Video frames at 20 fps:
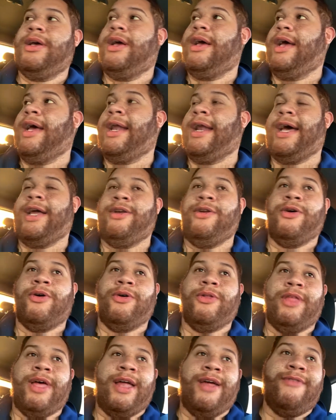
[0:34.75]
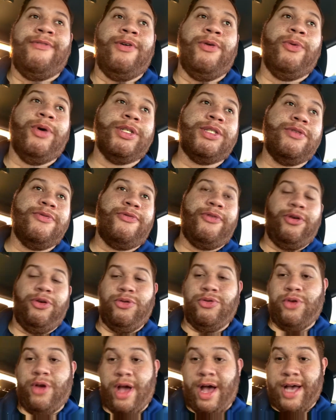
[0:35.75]
And I know that if it wasn't for you
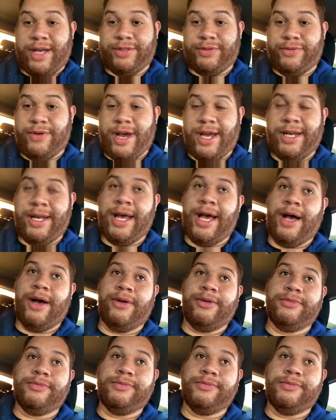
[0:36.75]
guys right now,